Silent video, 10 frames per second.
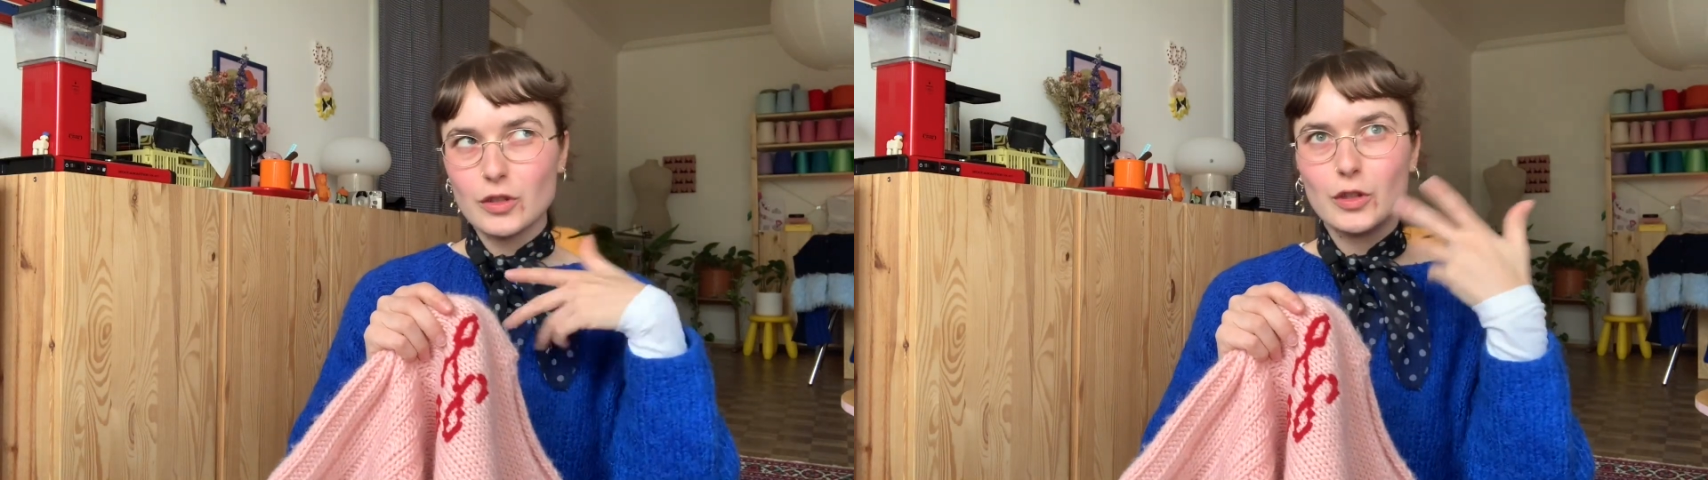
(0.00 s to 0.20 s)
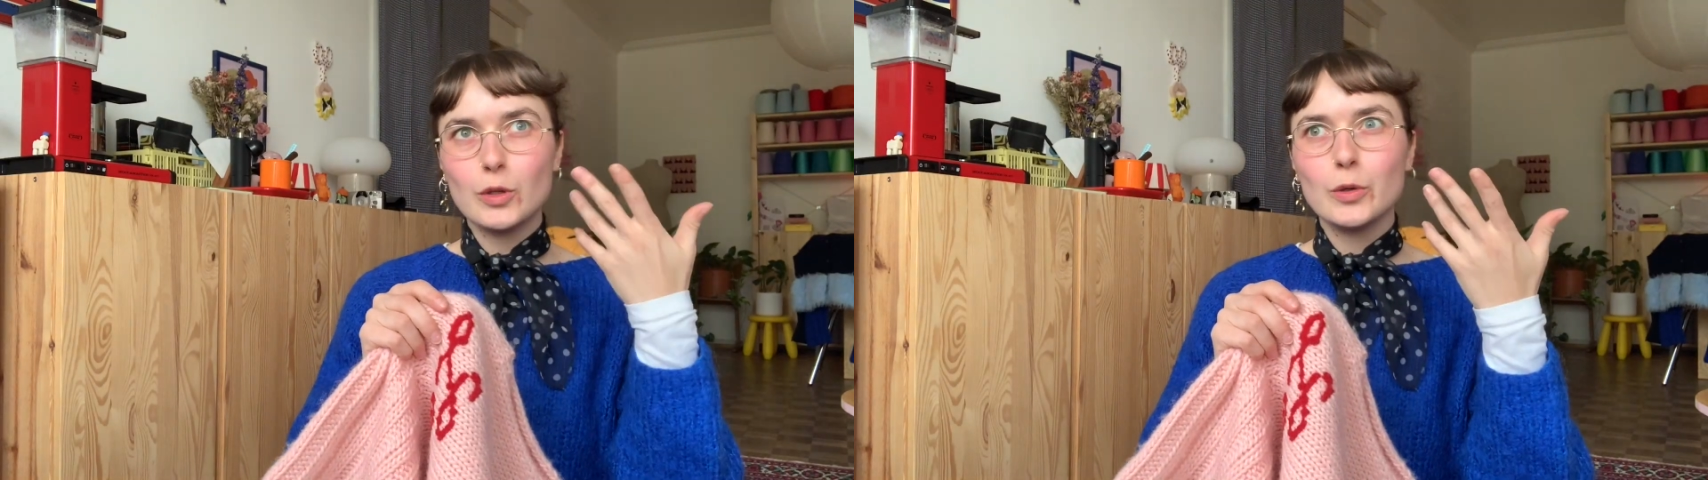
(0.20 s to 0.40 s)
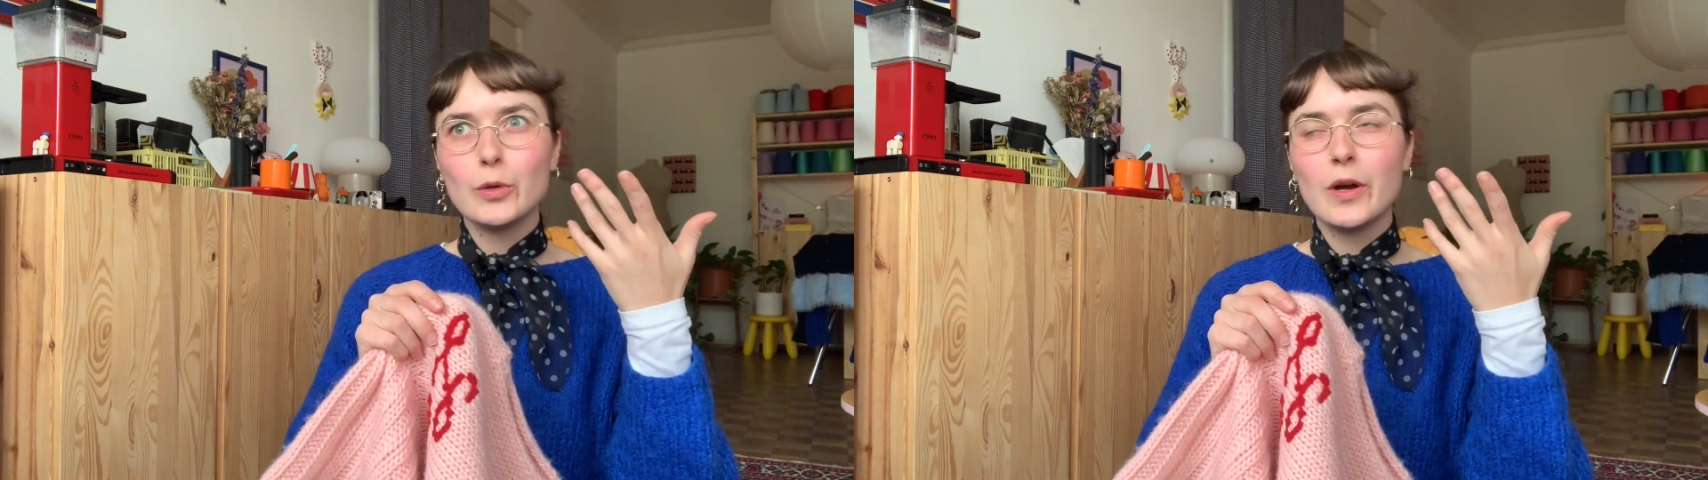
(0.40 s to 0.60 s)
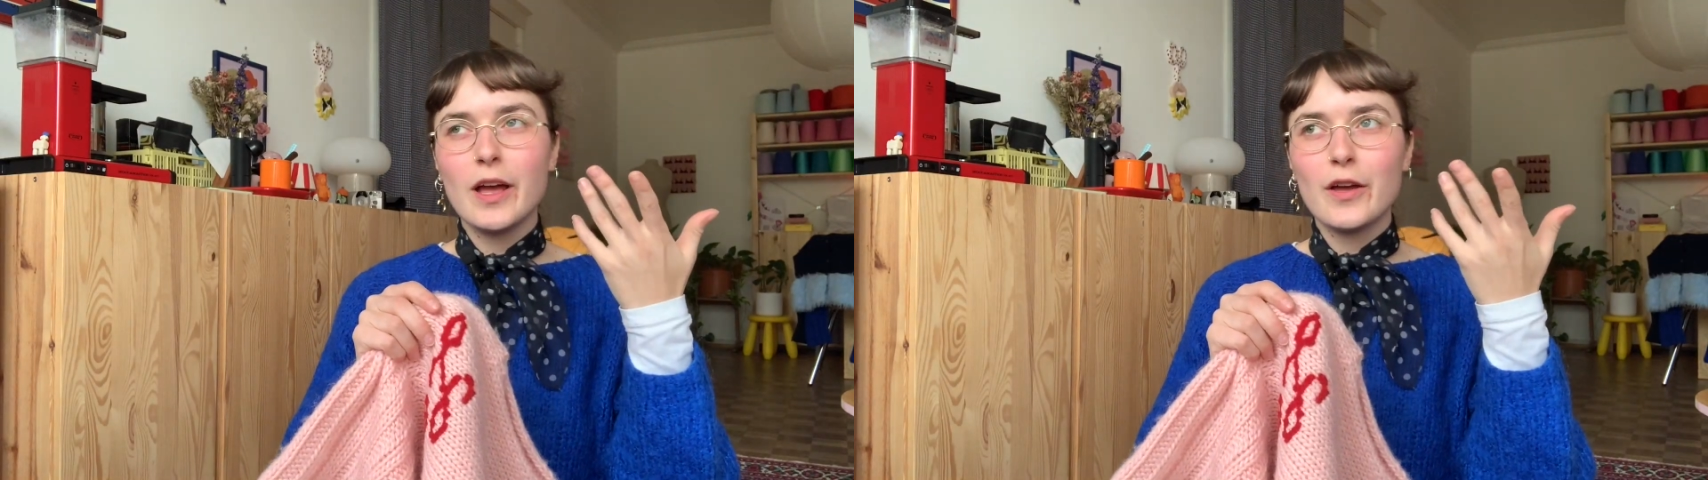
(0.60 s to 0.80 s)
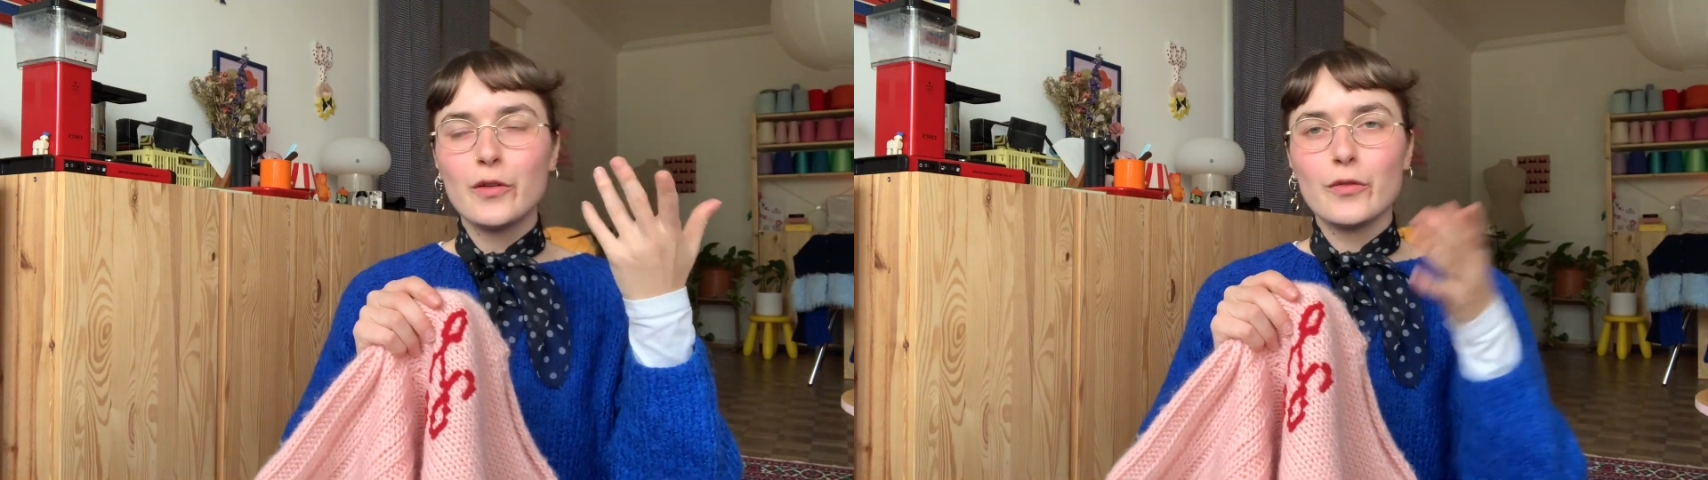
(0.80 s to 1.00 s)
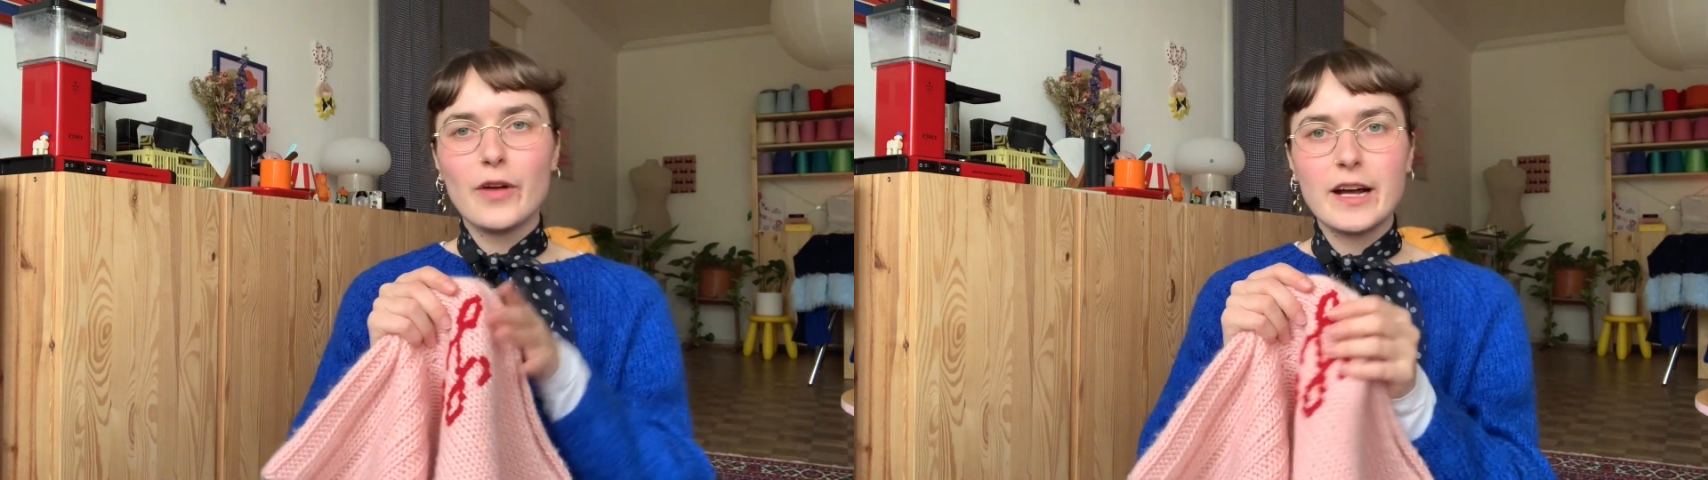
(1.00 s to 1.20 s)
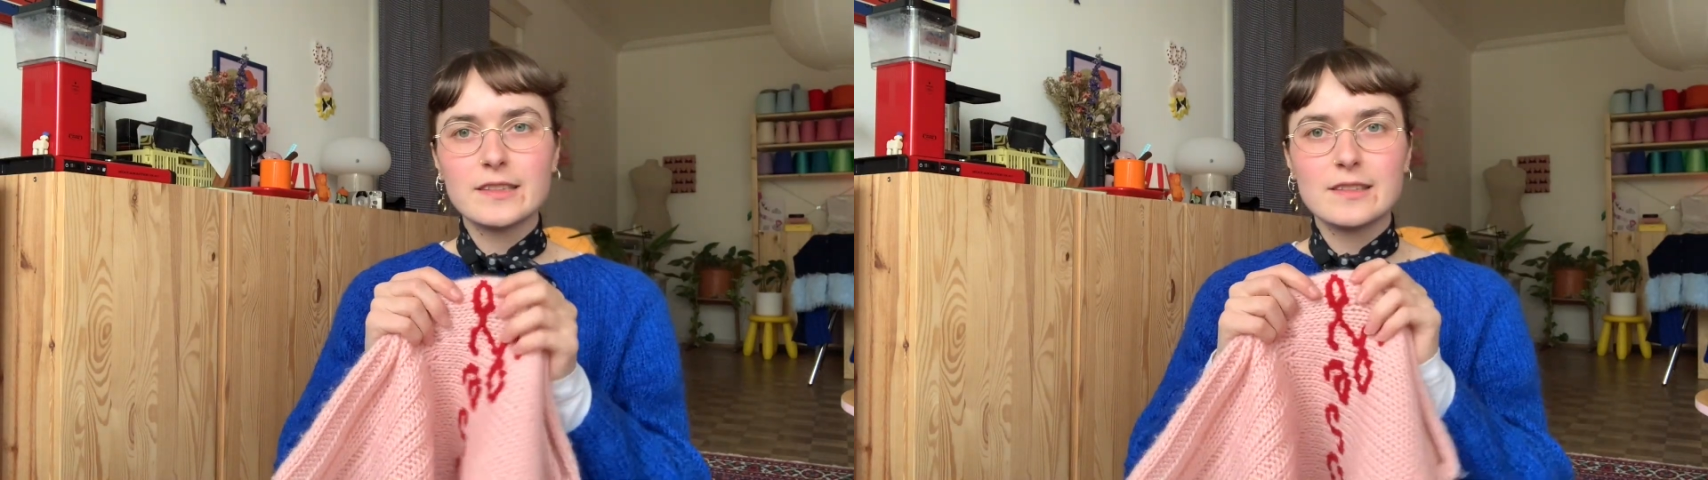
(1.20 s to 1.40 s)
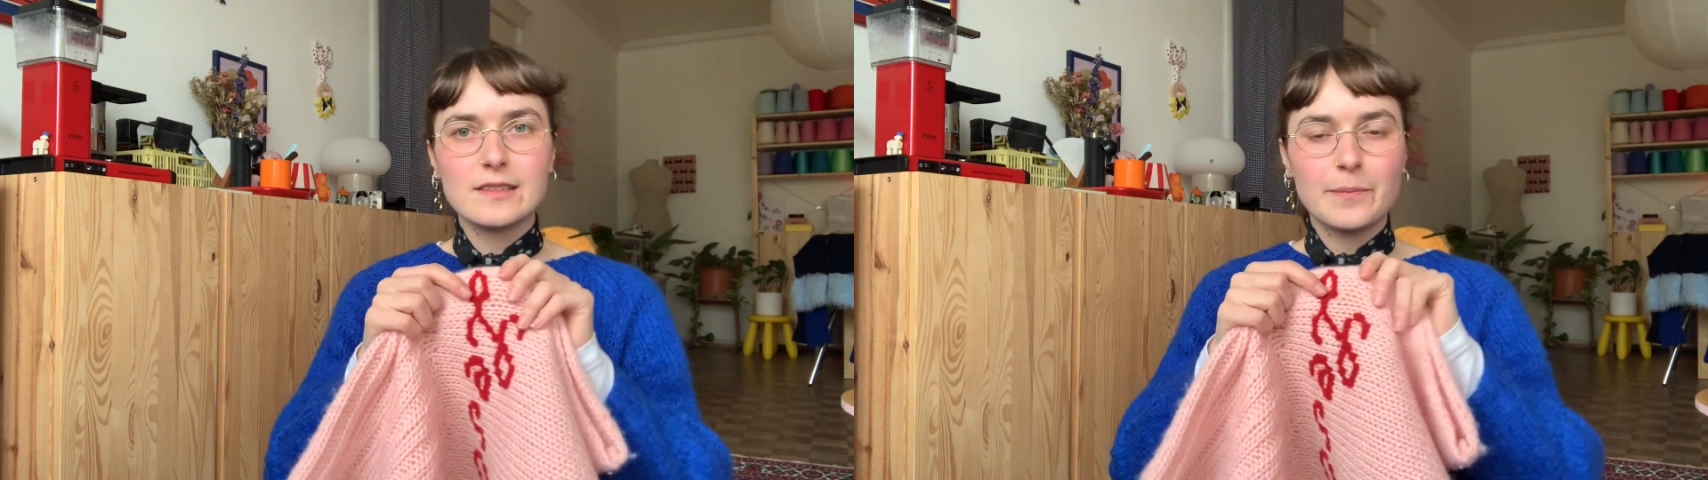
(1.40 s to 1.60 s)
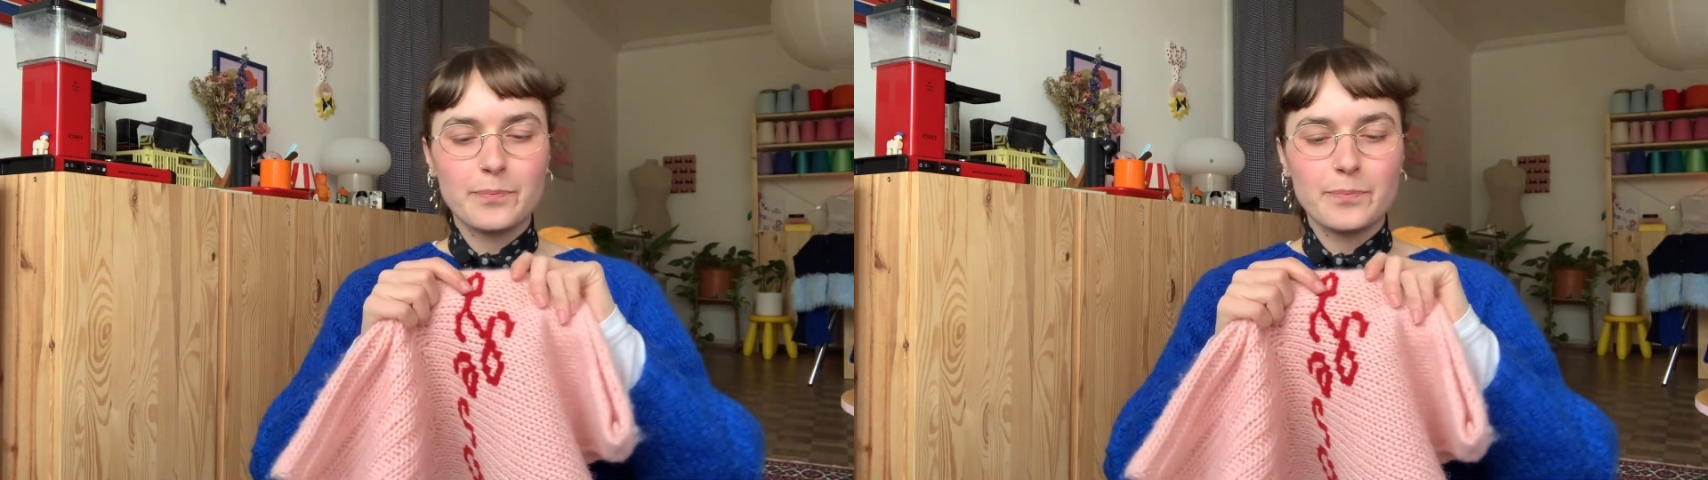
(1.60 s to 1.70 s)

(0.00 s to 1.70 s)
you felt